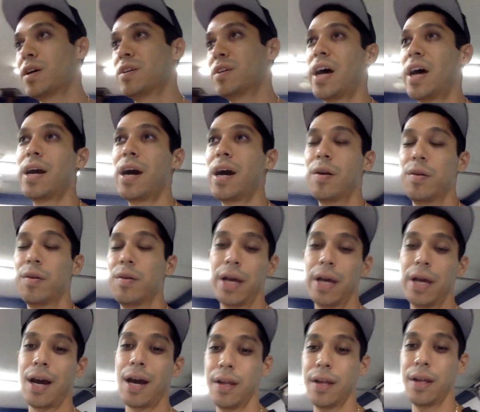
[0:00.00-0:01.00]
Because I
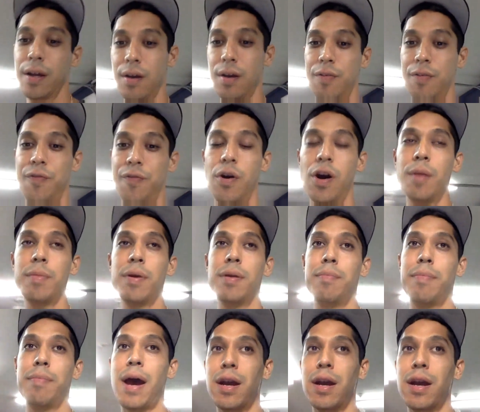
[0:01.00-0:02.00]
got like a
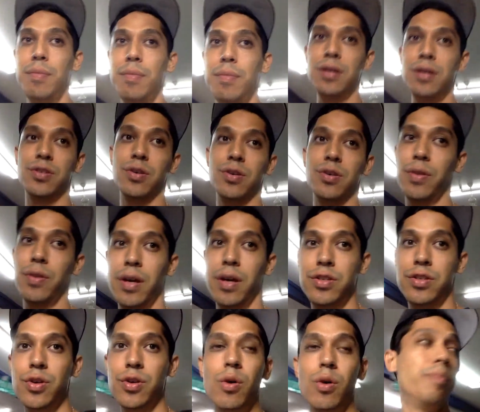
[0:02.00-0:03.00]
farm in back of me, so that
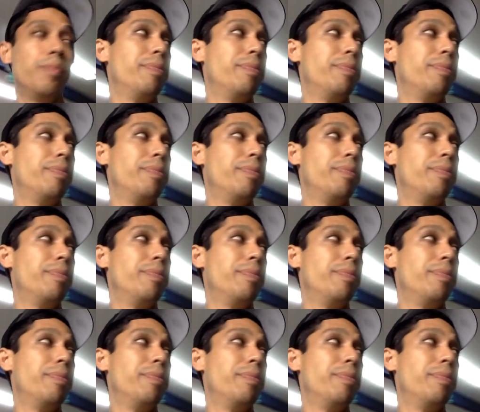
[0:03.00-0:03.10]
it's so